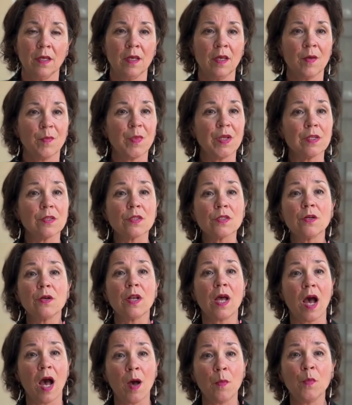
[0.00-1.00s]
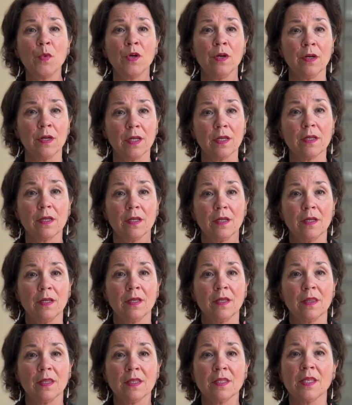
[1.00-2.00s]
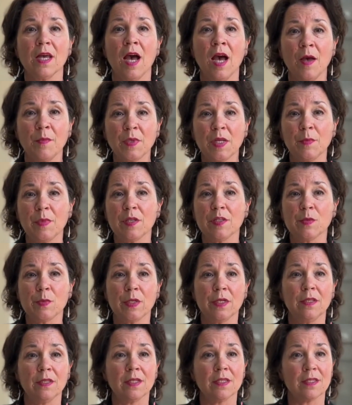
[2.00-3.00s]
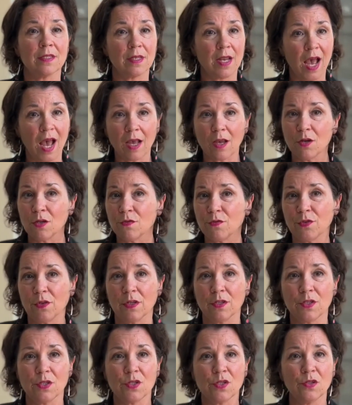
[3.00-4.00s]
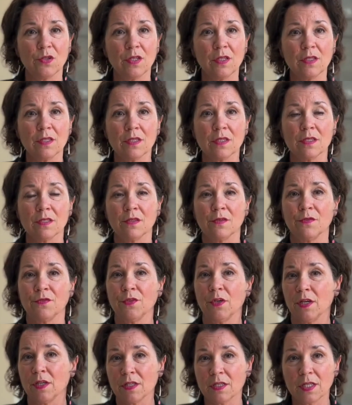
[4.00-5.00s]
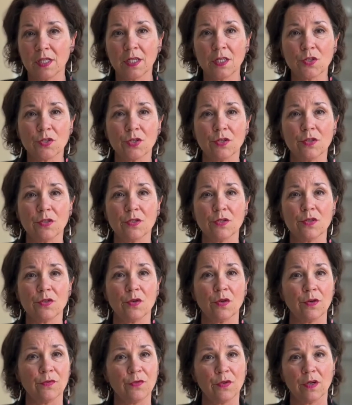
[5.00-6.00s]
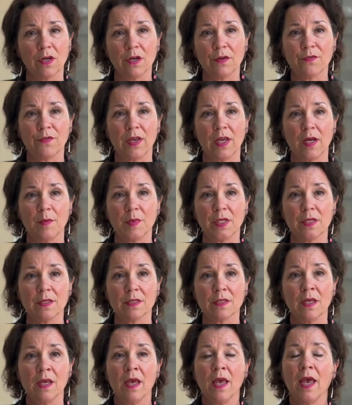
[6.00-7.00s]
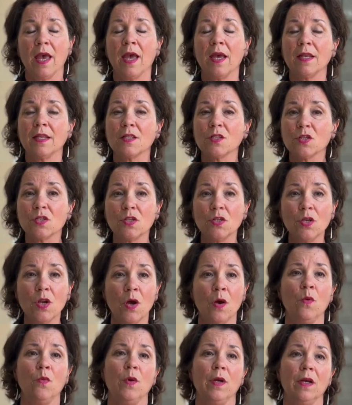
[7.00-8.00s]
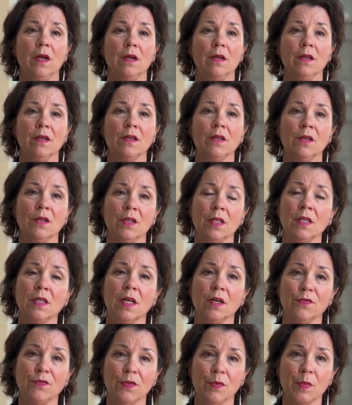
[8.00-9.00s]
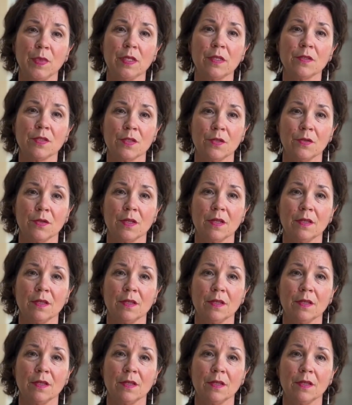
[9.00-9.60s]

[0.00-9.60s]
Minnesota, I'm worried. This omnibus bill is not good for our students, for our teachers, or for our families, and it's nowhere good enough for Minnesota.